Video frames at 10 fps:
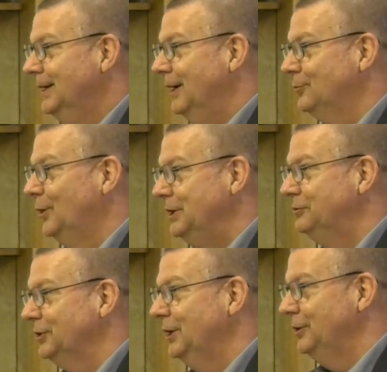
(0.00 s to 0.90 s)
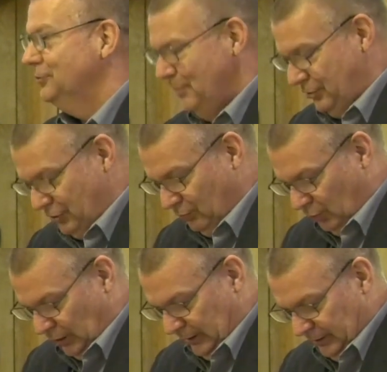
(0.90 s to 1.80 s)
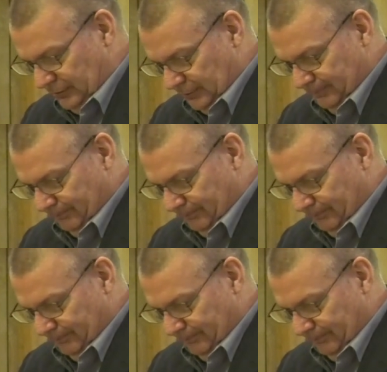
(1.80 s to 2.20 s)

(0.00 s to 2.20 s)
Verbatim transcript: That's what he said his mission was.